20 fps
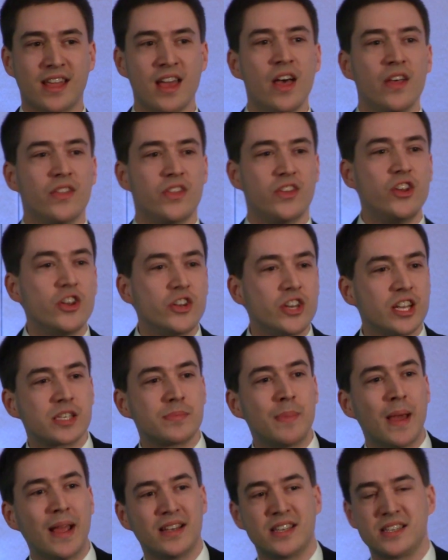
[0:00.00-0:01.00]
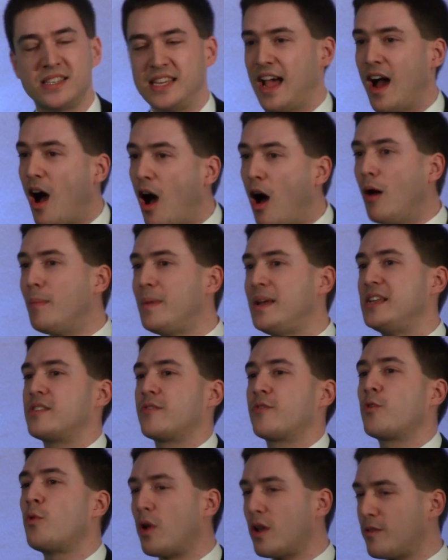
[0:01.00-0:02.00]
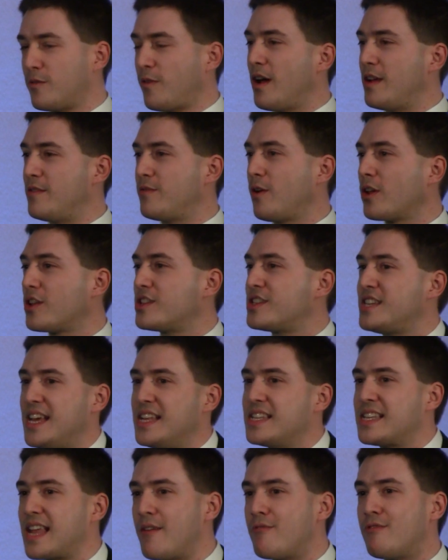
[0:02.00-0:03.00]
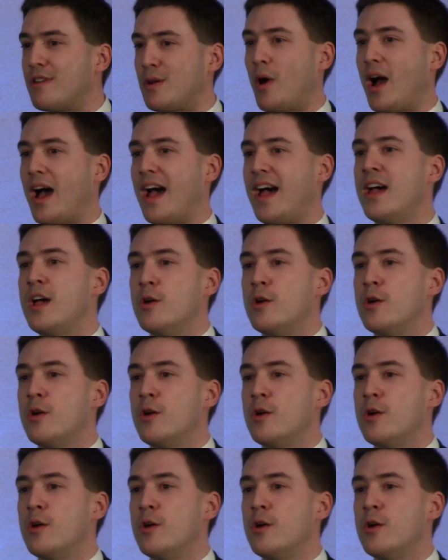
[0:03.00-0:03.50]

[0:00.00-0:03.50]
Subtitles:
then you'd expect to see armies of qualified volunteers everywhere,